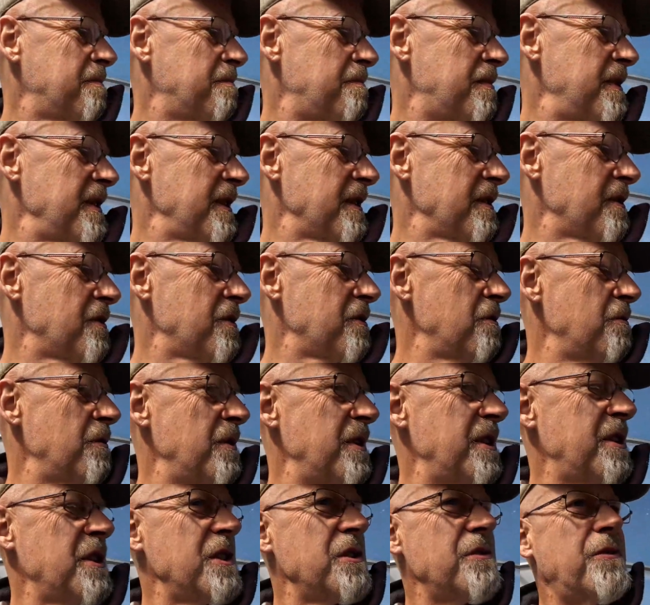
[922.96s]
spring, summer.
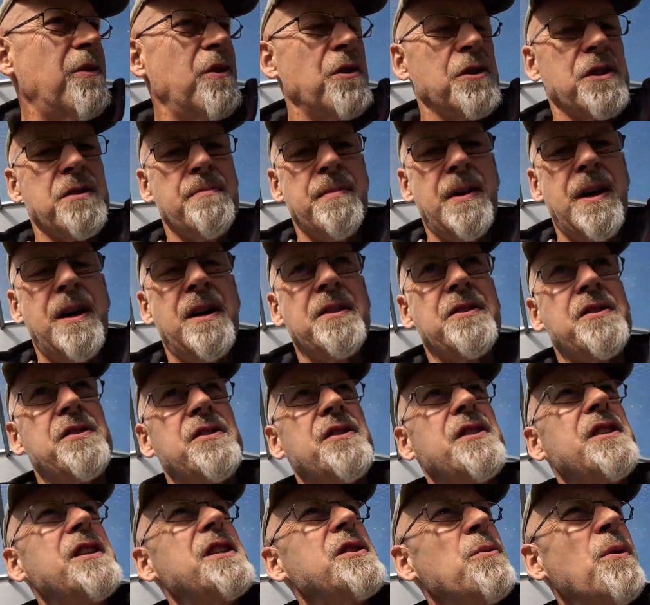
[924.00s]
This is full of tomatoes
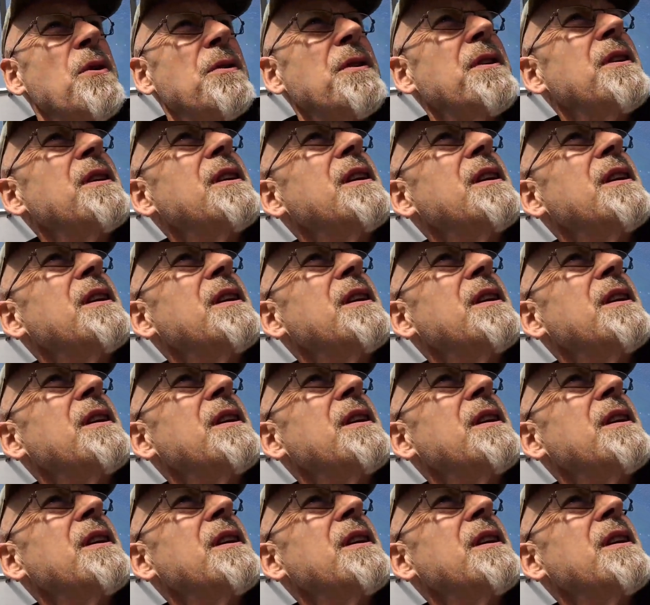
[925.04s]
in this one.